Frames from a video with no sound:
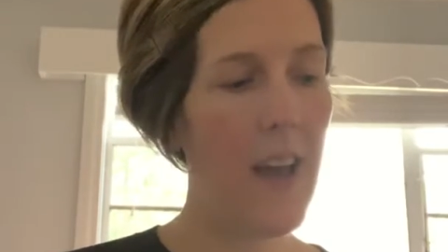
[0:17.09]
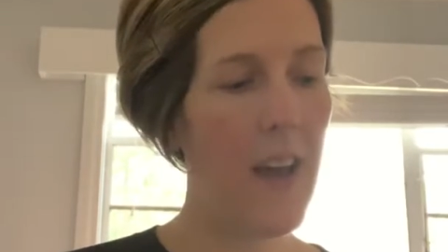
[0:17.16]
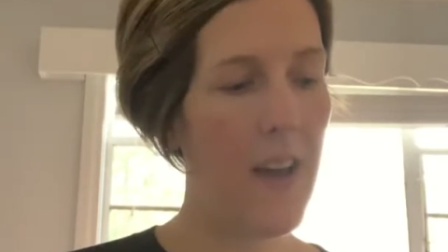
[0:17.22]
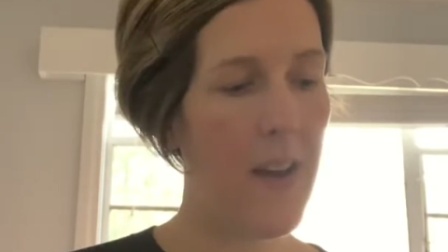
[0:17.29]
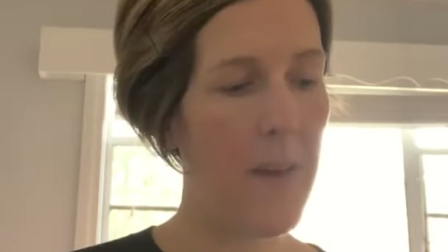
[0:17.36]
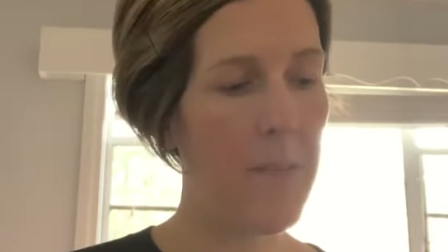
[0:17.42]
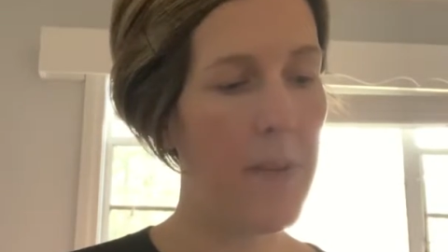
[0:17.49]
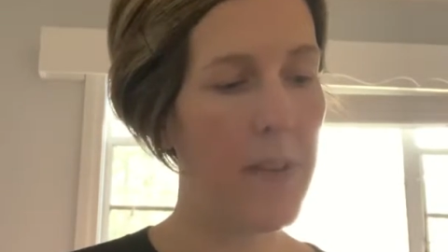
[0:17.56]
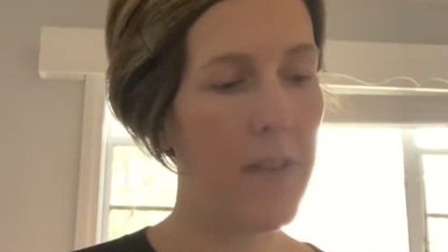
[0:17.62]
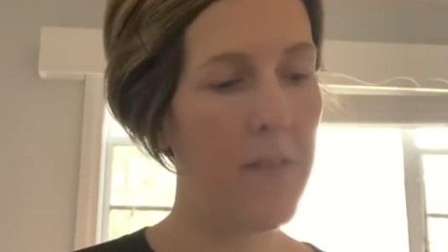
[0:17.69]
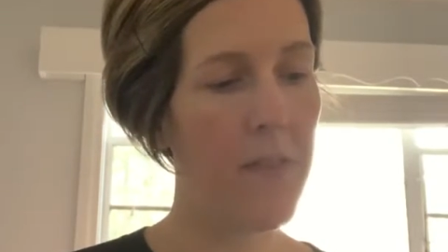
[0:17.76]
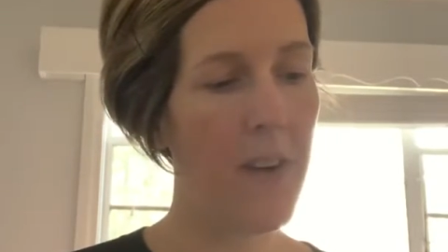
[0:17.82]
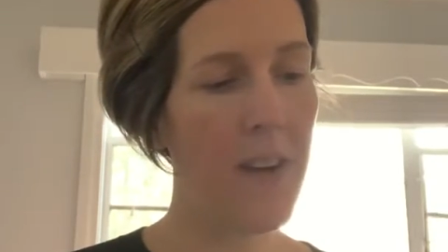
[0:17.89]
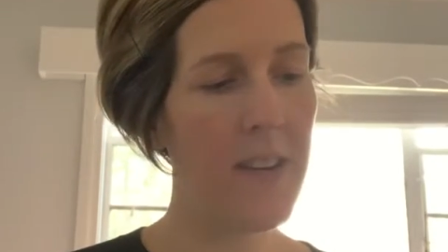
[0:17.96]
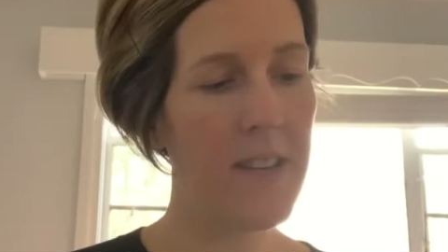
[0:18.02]
But the
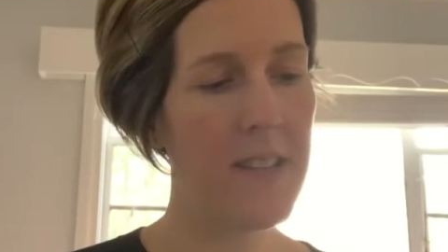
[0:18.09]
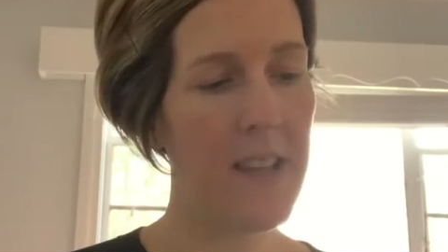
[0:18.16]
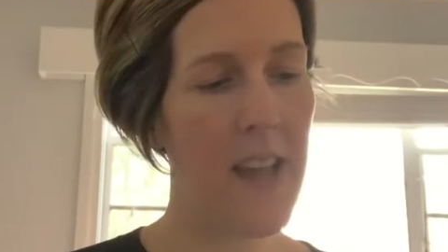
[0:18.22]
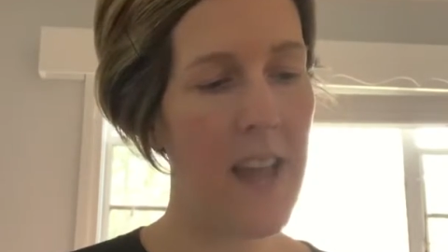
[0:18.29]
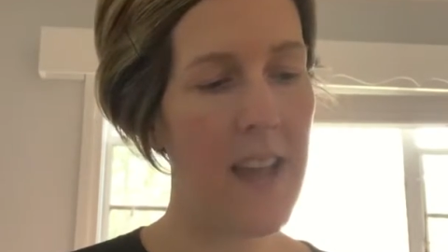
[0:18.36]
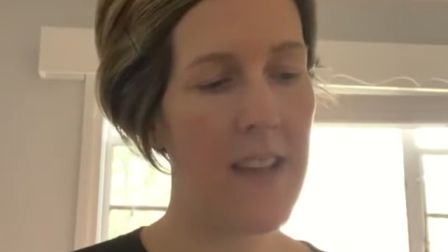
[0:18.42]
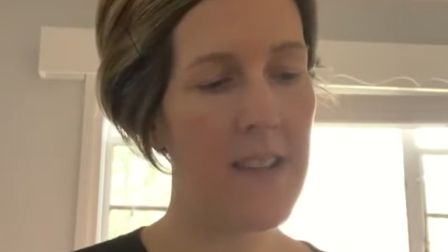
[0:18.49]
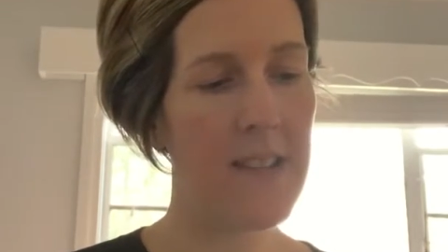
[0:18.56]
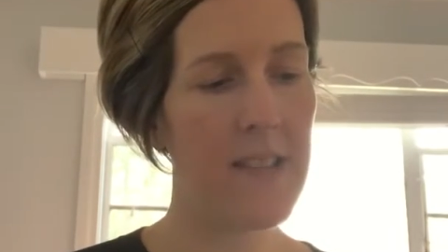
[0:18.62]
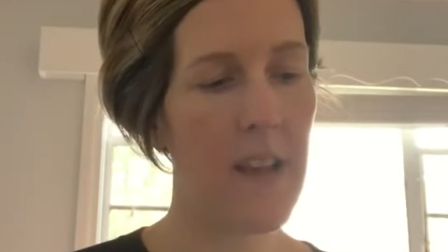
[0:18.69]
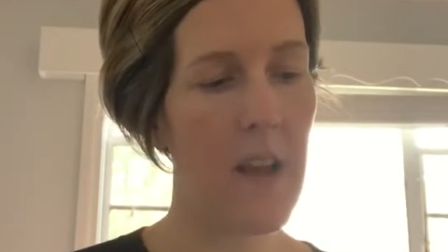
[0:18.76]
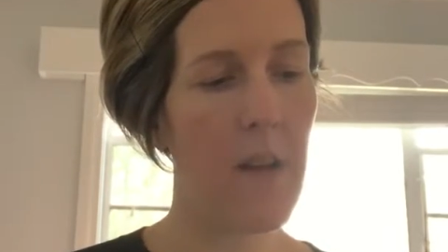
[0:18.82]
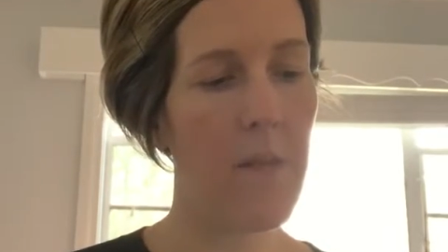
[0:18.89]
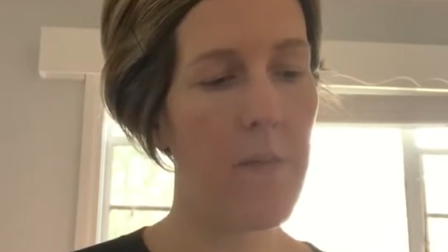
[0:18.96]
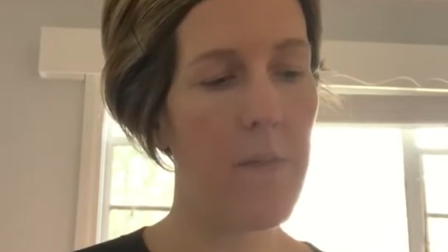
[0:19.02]
verse says,
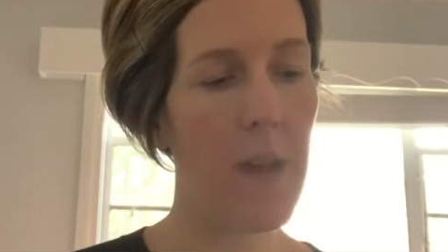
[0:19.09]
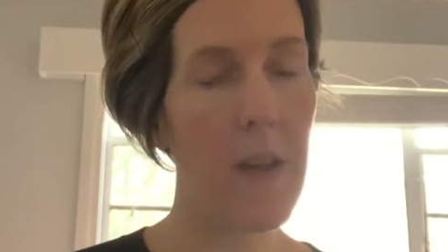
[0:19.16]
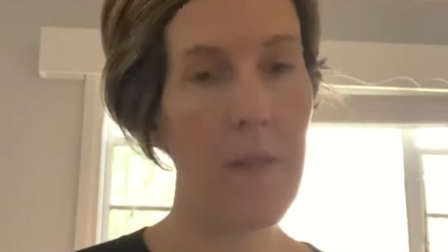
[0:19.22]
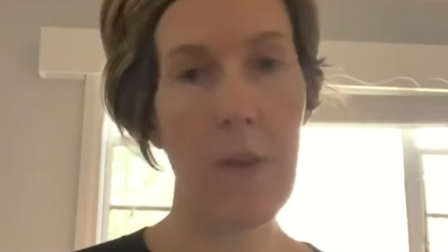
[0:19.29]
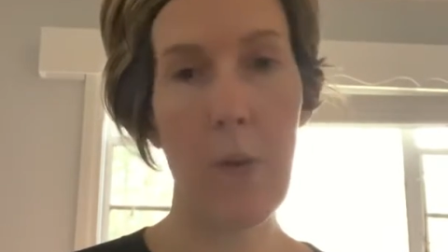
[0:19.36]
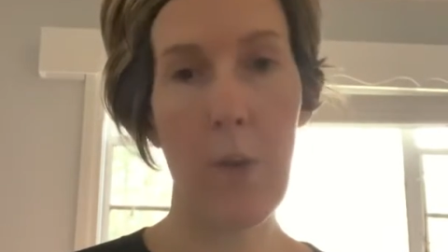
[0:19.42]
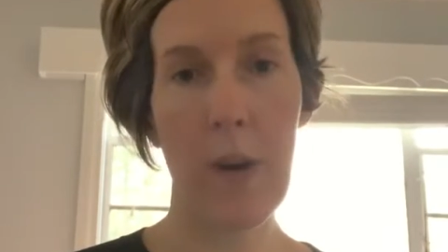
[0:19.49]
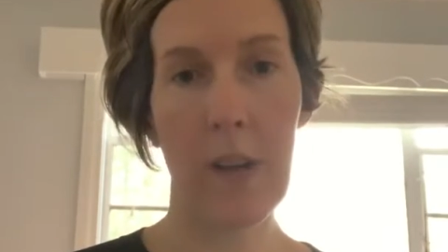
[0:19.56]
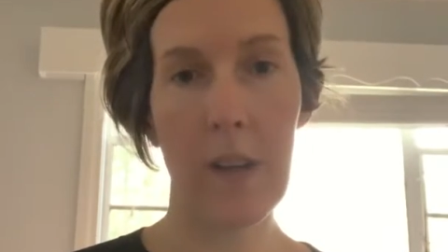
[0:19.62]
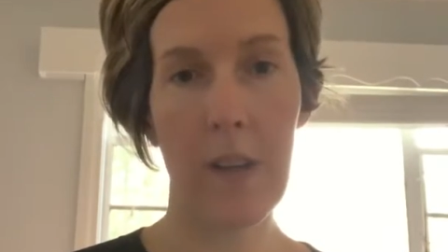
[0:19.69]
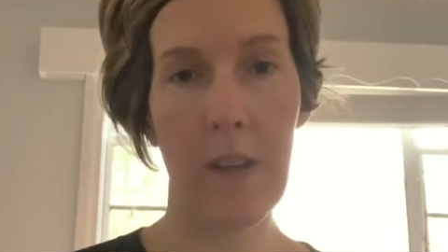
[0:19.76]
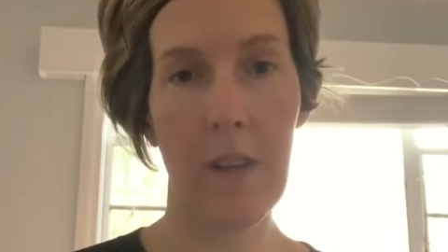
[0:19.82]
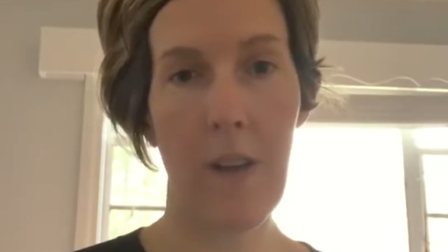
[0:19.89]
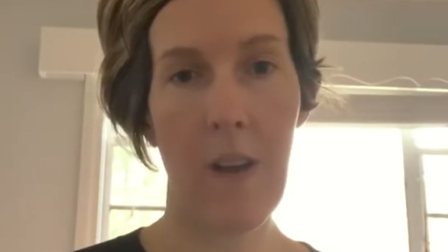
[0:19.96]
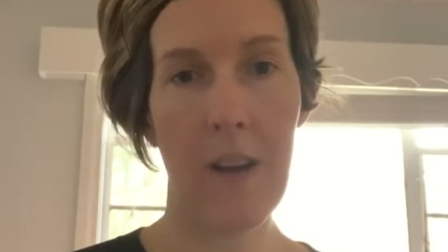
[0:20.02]
and if you want to look
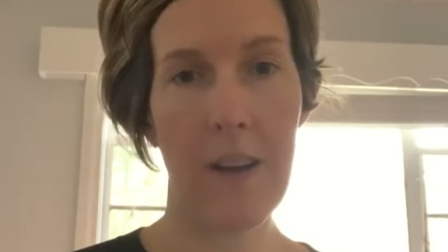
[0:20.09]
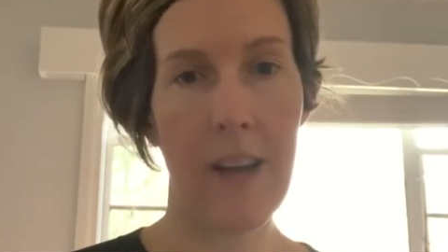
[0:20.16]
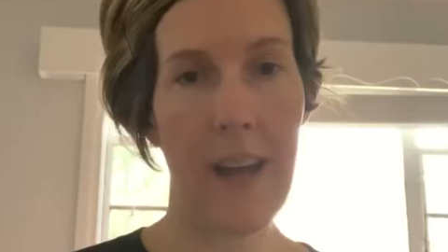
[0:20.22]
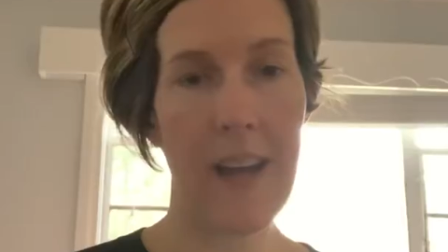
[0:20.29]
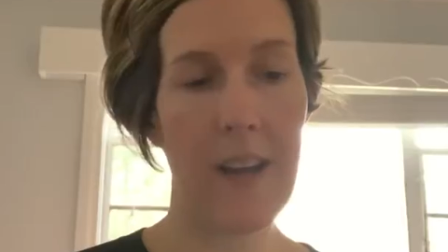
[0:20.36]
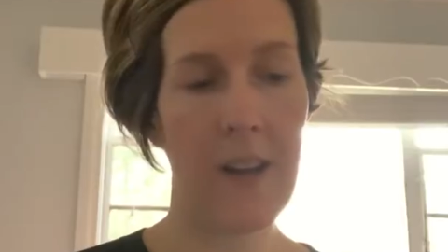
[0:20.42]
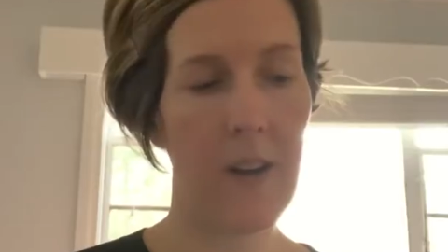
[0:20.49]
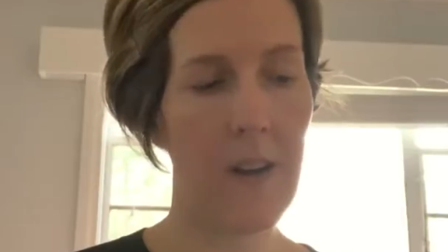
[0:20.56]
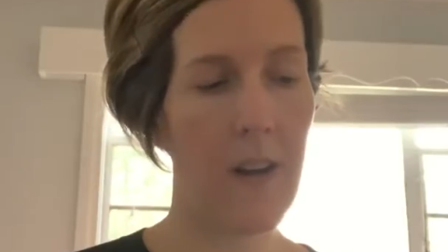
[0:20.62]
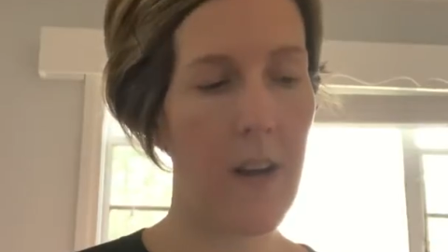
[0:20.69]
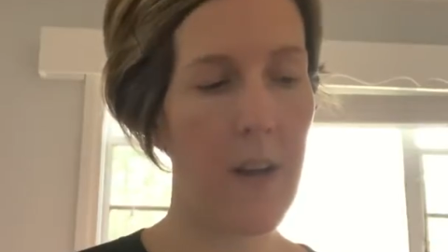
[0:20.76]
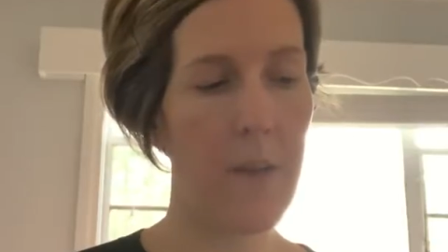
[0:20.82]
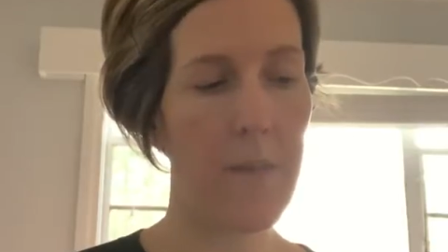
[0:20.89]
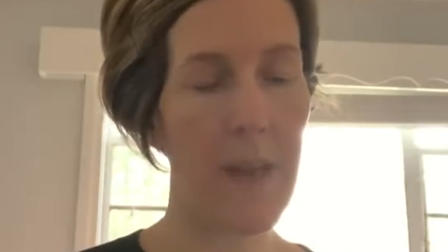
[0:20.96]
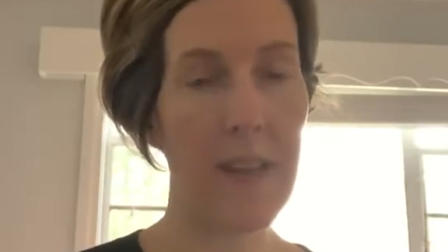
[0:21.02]
along at your
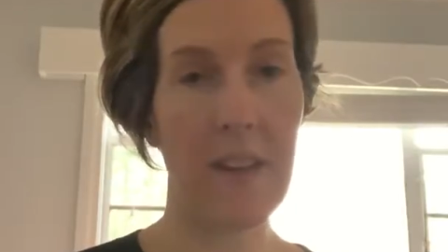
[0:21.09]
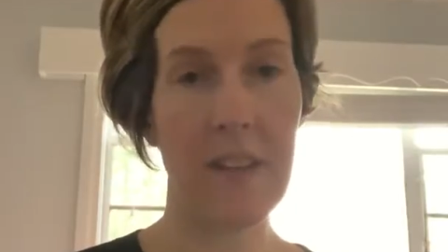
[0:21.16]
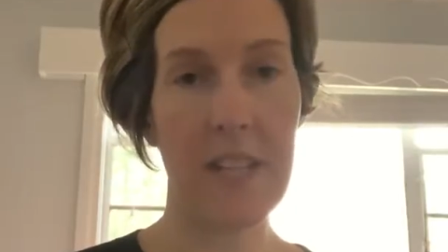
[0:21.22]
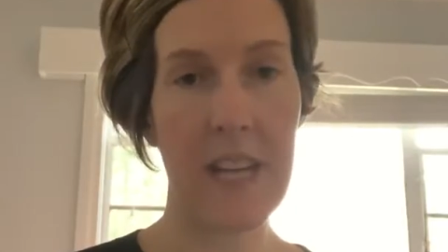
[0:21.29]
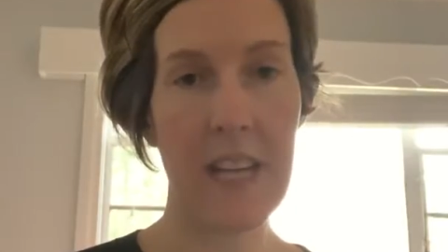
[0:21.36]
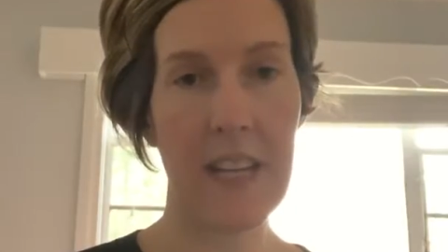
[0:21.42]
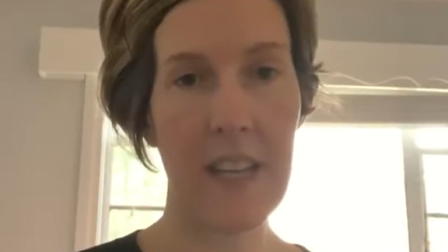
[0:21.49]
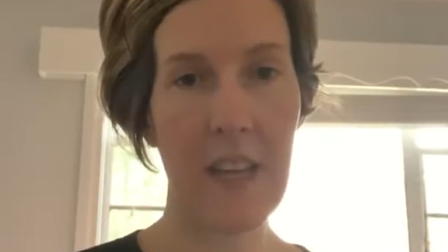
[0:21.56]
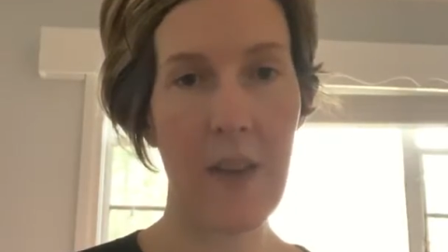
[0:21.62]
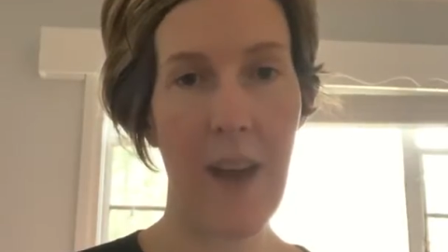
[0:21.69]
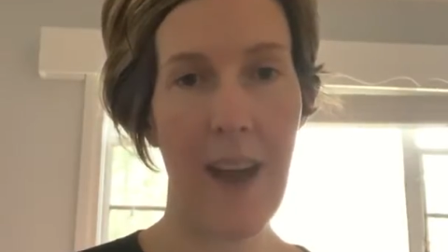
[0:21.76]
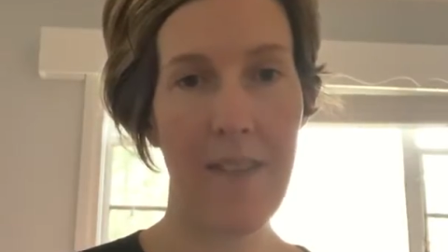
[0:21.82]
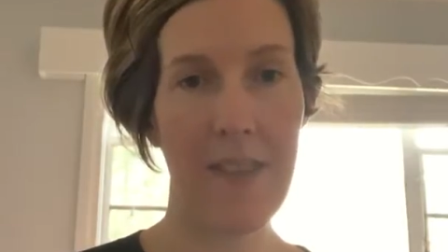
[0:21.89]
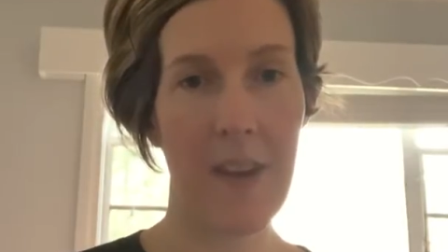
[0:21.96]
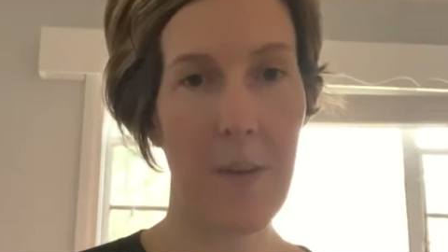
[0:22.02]
at the sheet that you
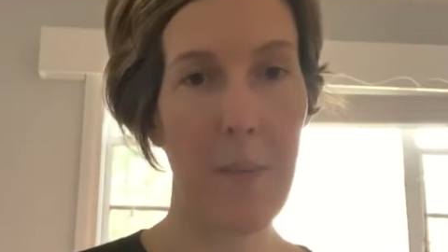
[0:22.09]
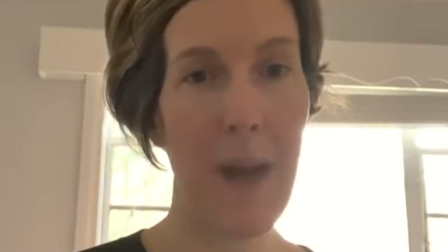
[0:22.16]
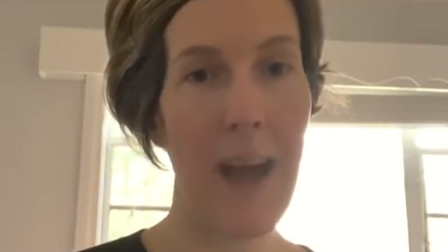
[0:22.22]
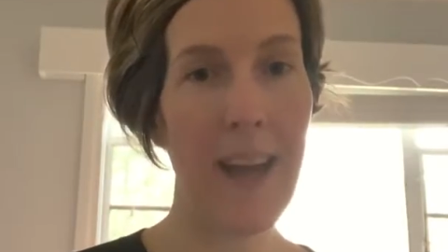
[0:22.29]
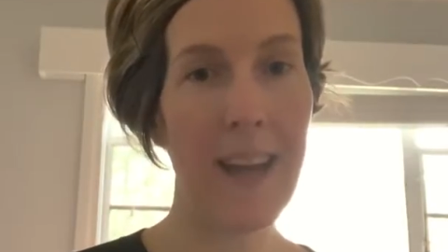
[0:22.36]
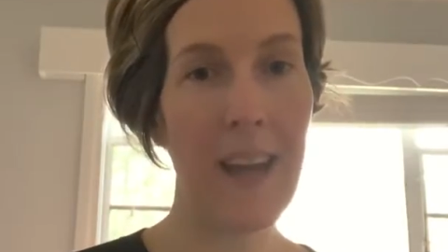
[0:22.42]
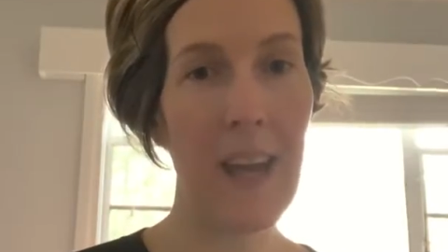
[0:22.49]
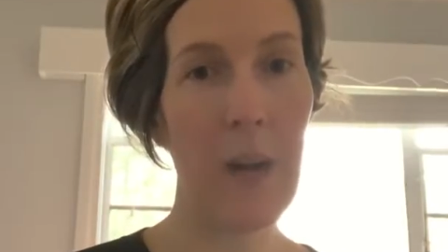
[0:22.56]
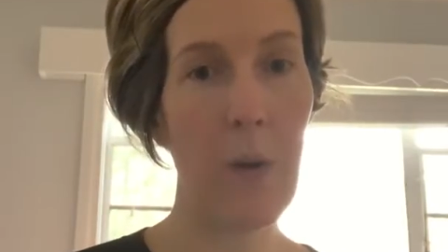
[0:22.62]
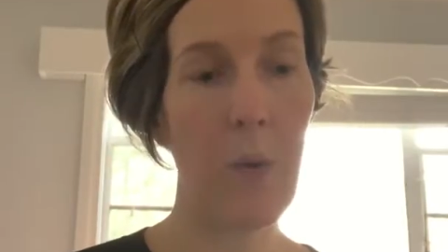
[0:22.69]
have in your packet,